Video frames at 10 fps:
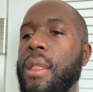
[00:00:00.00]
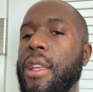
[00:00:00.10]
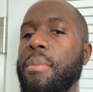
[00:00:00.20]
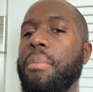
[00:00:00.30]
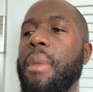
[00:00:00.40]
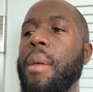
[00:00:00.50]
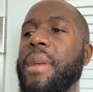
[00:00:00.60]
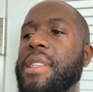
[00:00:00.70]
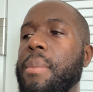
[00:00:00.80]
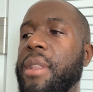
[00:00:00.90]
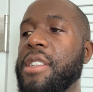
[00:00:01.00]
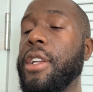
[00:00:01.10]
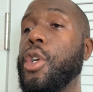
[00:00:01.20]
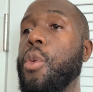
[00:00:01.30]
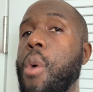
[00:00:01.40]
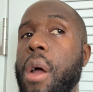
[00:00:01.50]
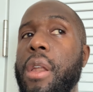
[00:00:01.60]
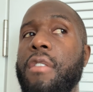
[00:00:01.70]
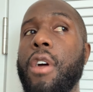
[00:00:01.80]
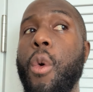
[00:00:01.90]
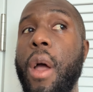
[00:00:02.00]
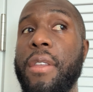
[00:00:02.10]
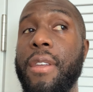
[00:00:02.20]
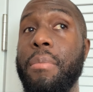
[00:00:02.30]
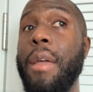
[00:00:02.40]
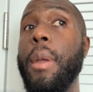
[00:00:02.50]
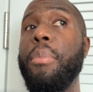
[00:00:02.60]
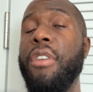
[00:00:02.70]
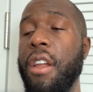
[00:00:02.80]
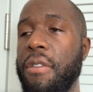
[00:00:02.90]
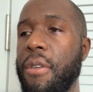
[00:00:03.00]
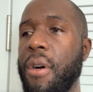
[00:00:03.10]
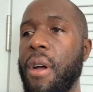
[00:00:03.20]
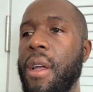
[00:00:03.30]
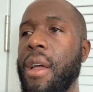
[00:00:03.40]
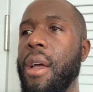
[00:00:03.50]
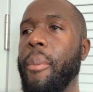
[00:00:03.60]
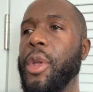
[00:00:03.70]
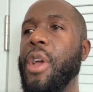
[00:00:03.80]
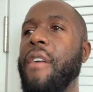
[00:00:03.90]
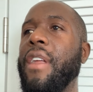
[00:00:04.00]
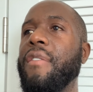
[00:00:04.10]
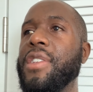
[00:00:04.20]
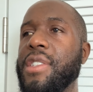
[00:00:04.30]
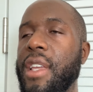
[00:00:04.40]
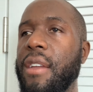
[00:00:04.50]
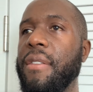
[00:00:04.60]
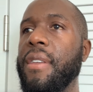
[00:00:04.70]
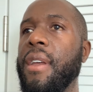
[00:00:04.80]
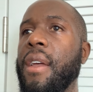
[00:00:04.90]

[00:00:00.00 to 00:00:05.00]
There may be some things that you wanted, requested, maybe prayed for, but you have not received.